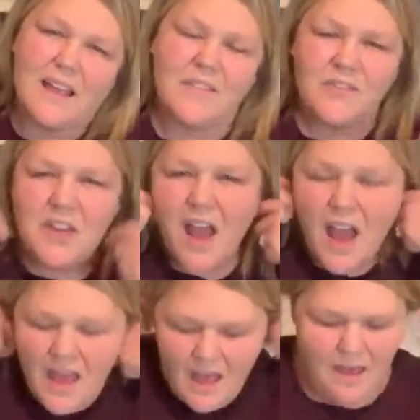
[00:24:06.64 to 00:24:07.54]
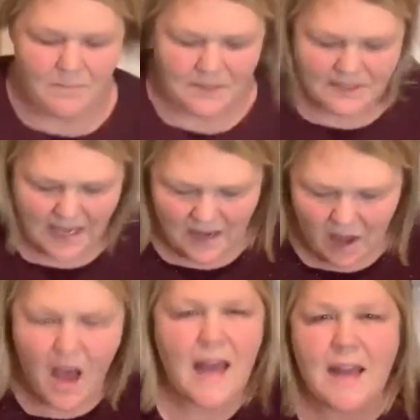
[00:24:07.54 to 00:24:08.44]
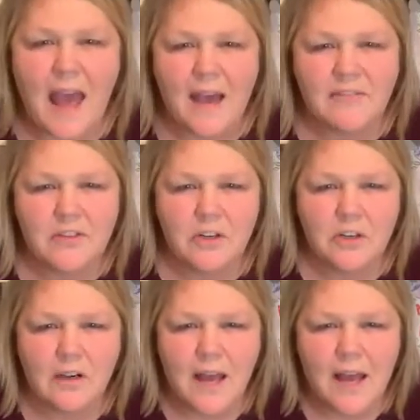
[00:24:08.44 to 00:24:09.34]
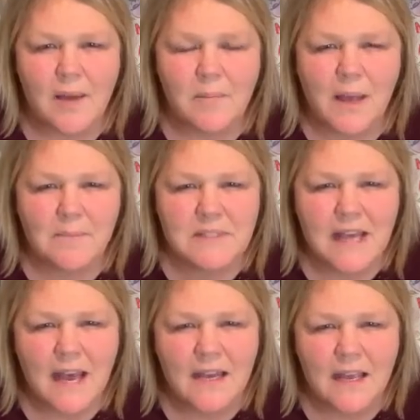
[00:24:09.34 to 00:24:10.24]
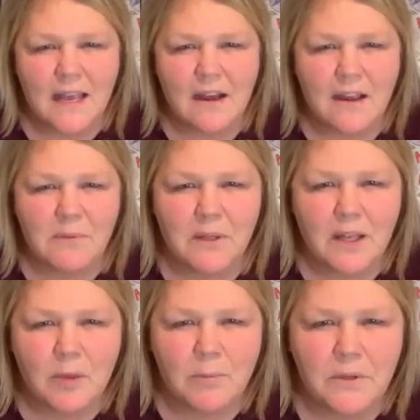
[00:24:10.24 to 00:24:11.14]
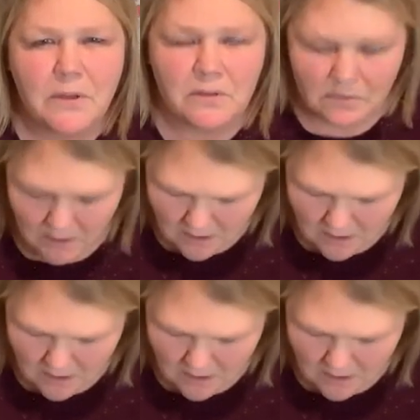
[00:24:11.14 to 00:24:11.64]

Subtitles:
If not, stay on after I'm done and I will help you.